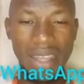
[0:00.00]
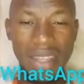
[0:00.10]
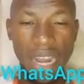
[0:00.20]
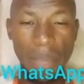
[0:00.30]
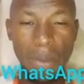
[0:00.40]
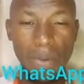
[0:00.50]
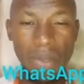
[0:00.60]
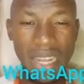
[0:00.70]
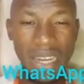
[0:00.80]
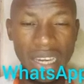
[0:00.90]
There are people
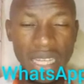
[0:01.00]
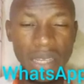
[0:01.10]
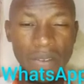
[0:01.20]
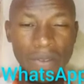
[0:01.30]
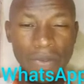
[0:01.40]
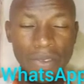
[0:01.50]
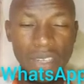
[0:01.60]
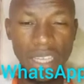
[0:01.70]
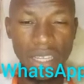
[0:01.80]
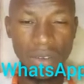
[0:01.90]
that
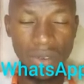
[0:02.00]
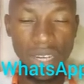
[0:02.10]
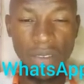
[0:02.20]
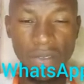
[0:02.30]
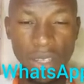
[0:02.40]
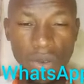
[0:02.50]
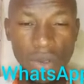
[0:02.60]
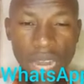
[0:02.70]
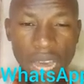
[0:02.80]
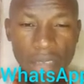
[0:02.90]
lived a
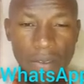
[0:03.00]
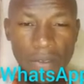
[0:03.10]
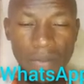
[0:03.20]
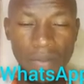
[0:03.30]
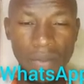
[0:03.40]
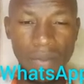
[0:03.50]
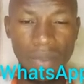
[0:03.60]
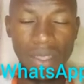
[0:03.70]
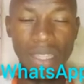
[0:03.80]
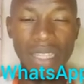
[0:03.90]
good life,
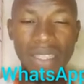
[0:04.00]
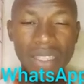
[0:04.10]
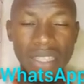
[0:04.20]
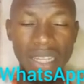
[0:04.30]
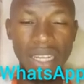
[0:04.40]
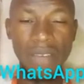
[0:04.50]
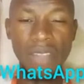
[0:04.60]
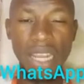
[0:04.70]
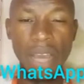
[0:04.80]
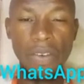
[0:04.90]
that they live
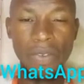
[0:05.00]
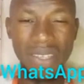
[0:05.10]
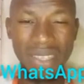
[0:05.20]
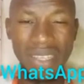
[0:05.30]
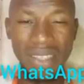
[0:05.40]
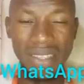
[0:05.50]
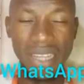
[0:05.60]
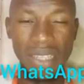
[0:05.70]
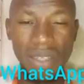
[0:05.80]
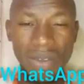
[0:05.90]
the life of a saint,
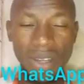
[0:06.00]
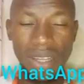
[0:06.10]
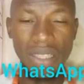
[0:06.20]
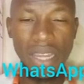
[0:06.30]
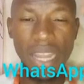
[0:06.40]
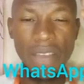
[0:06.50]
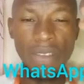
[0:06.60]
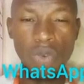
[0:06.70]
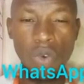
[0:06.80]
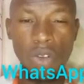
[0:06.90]
that their life
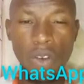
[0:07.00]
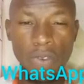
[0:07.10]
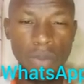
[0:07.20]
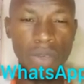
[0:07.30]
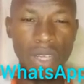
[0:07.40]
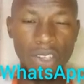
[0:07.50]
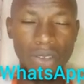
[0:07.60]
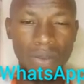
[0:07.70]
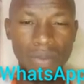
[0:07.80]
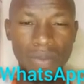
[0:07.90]
is worthy of emulation.